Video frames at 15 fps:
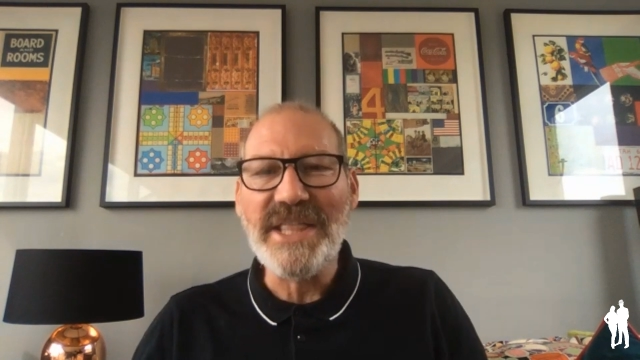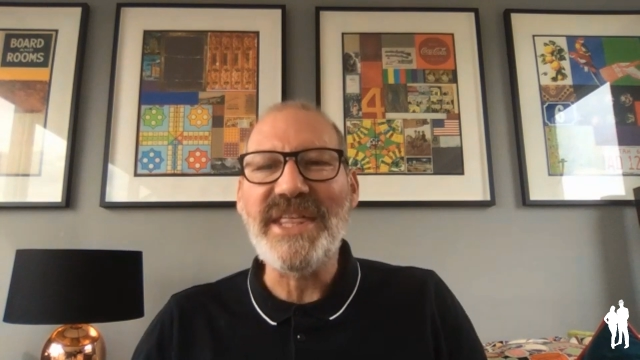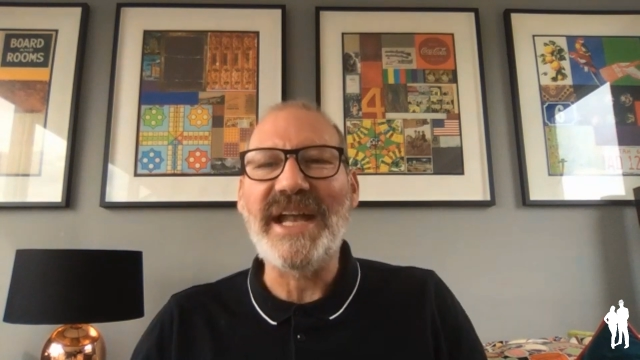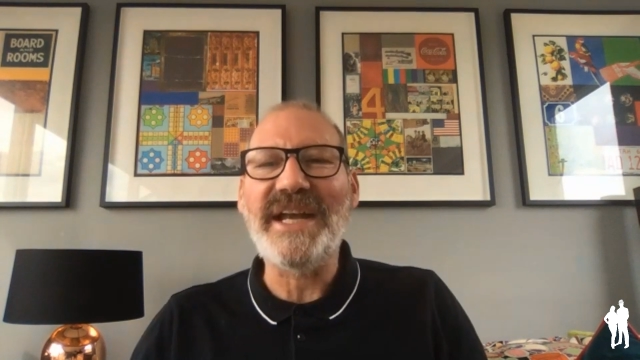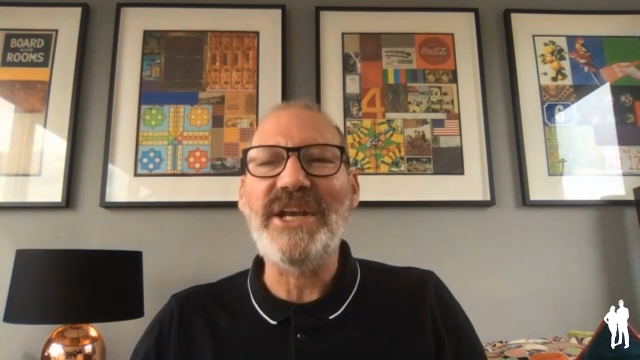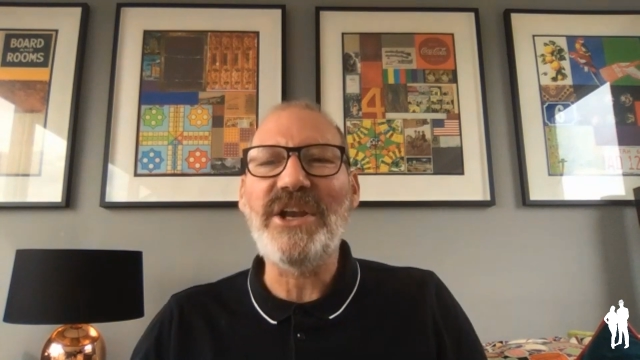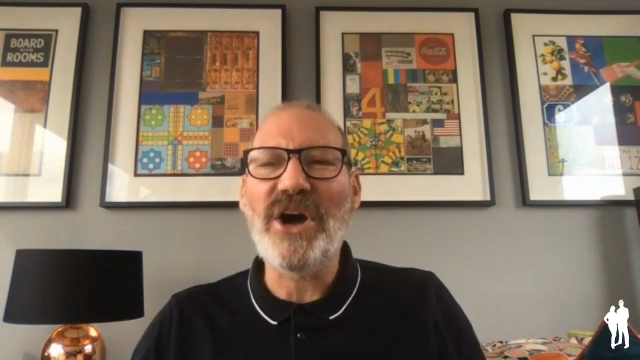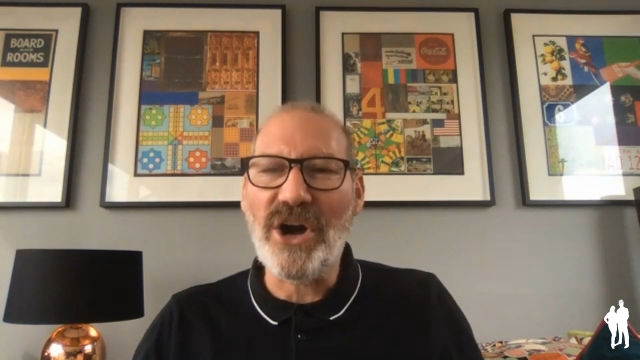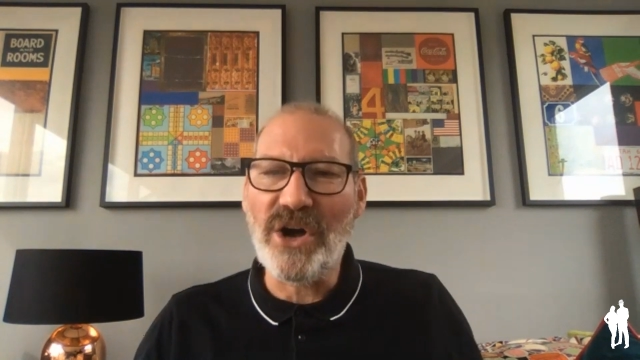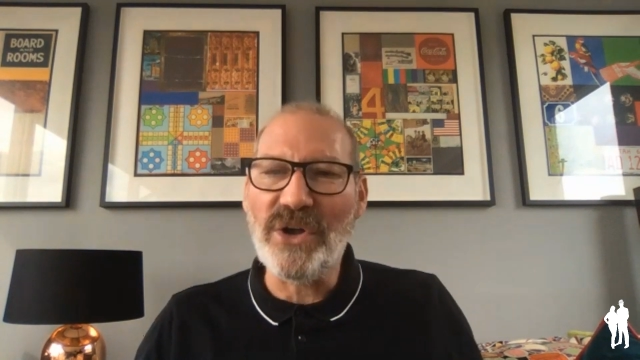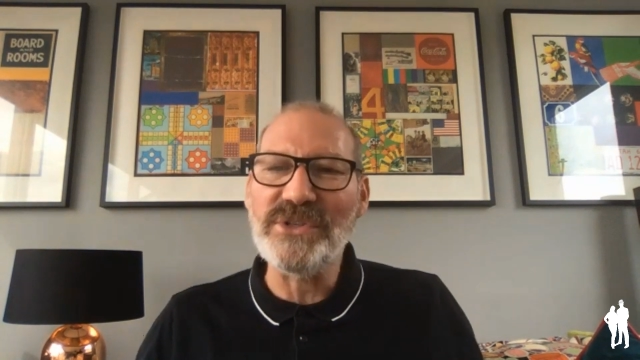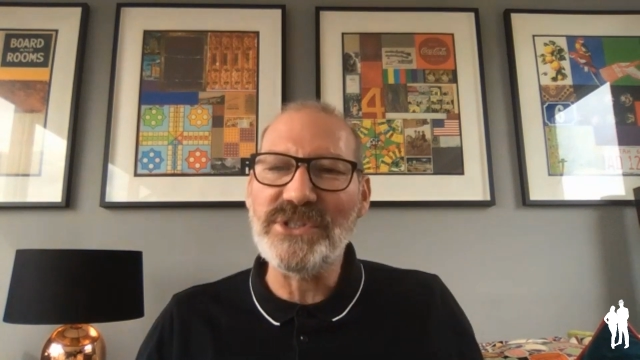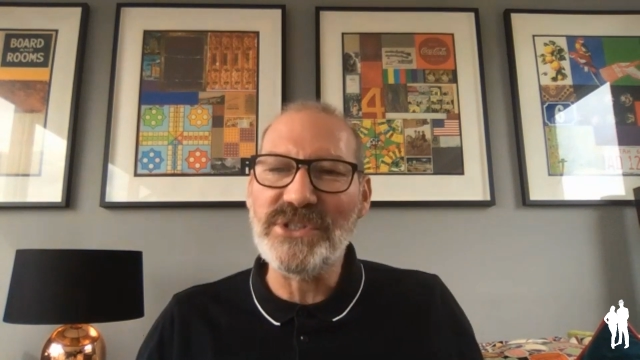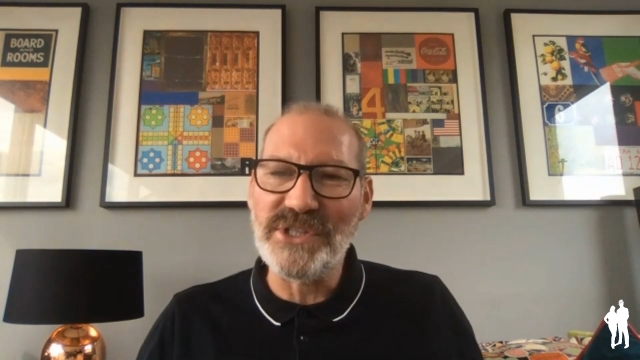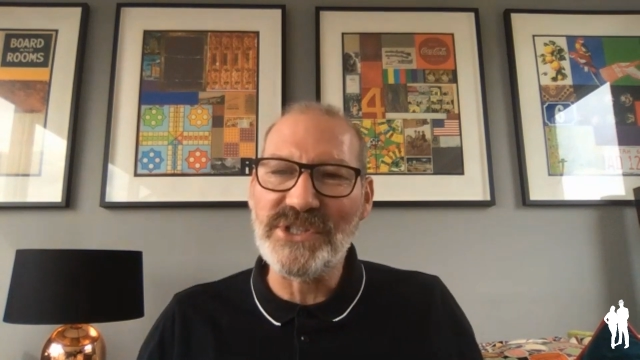
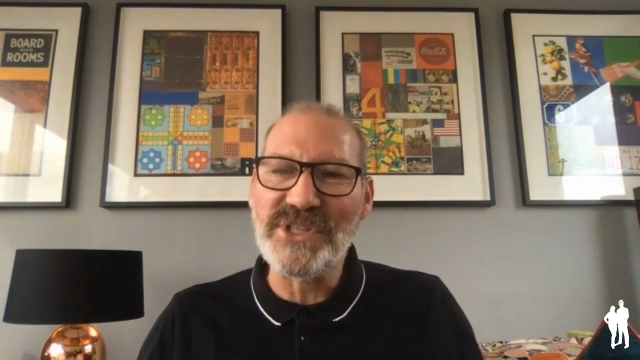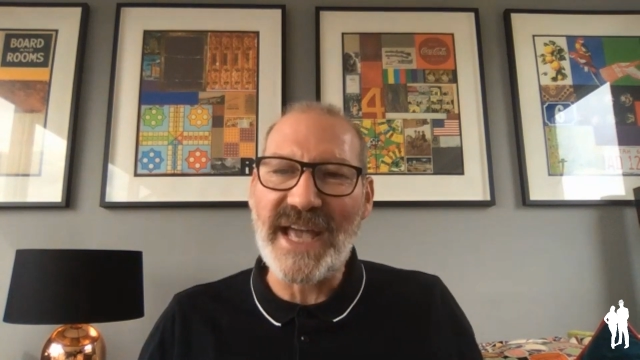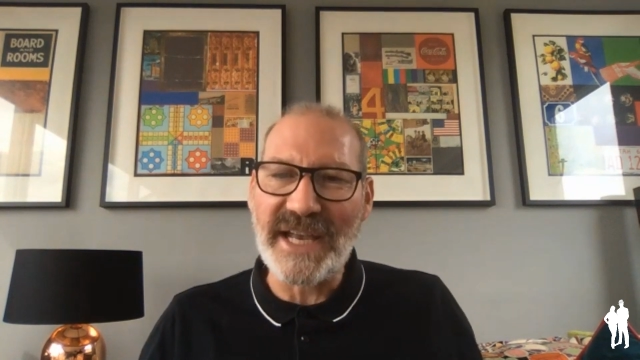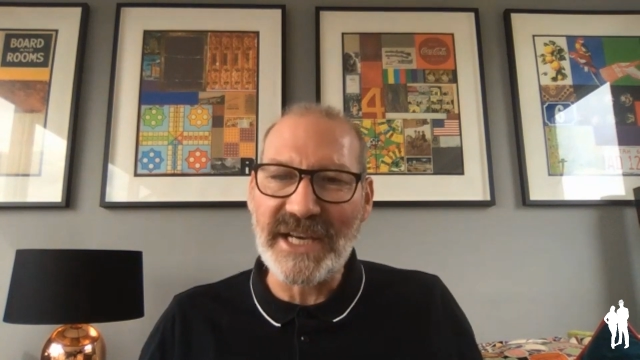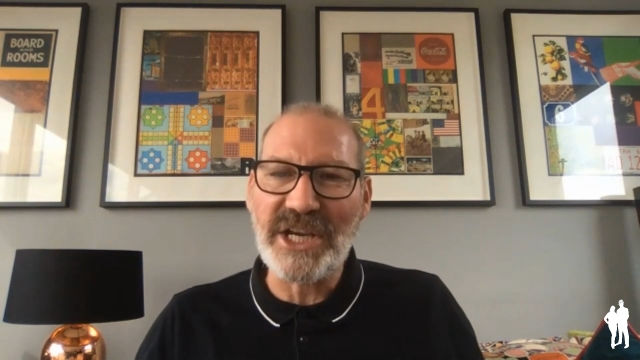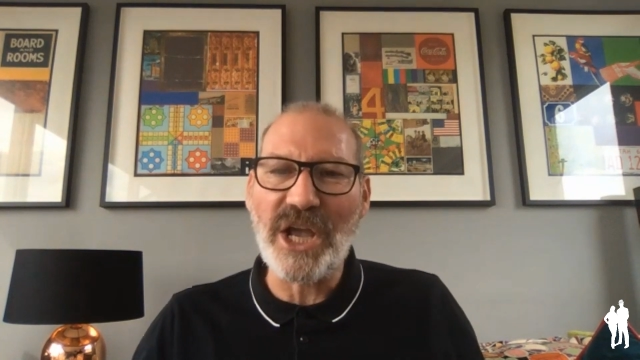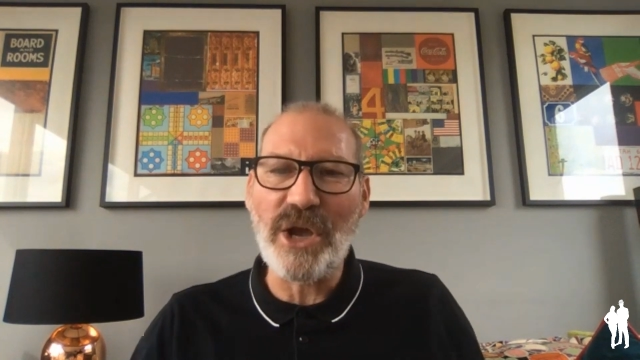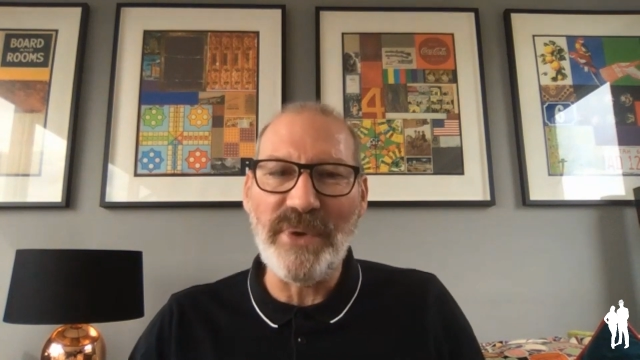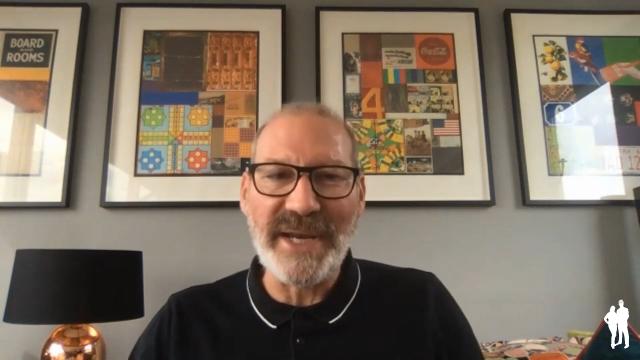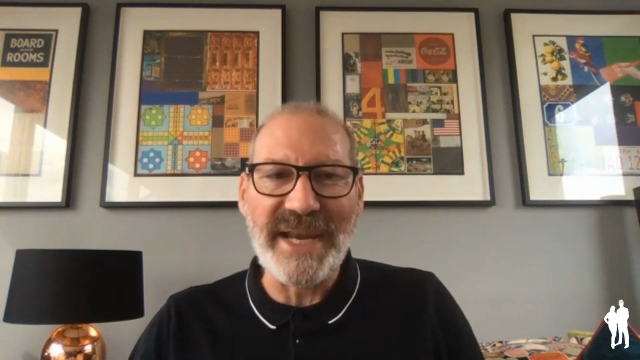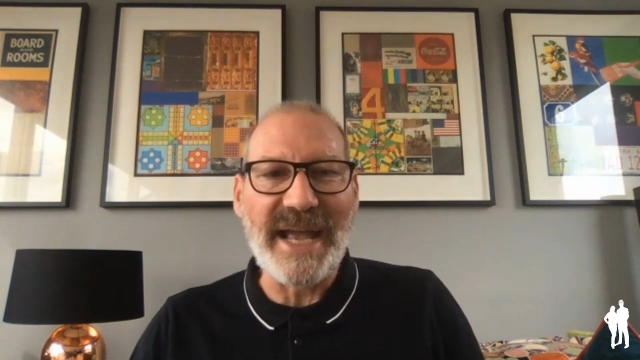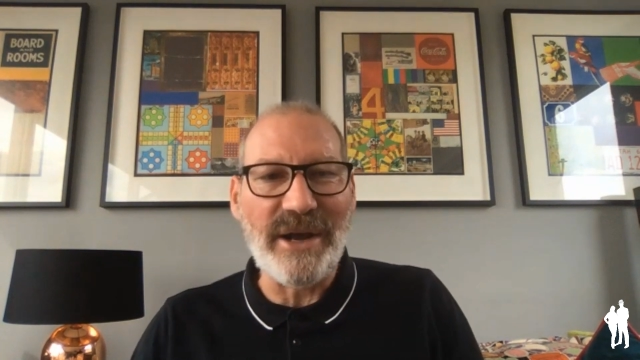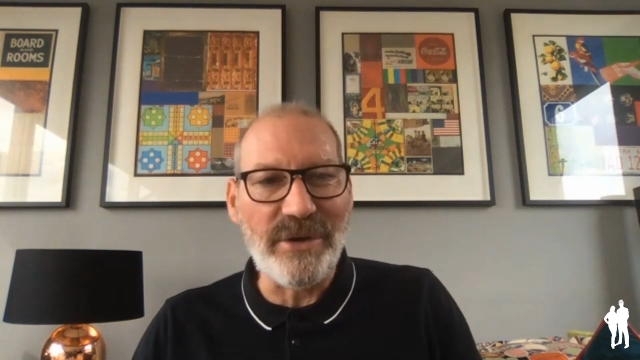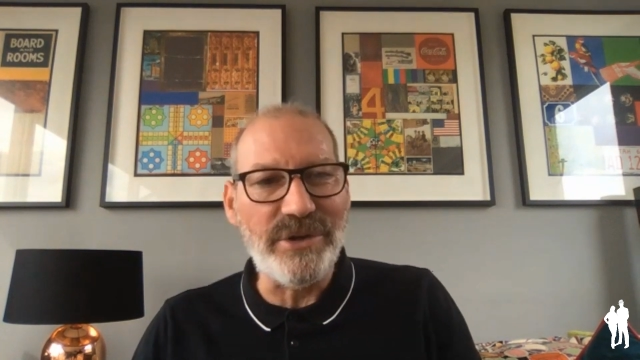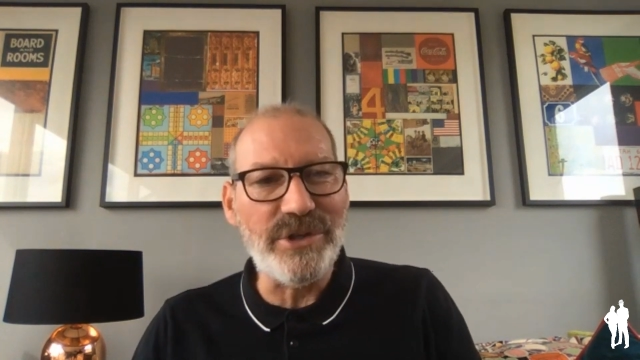enhances that going out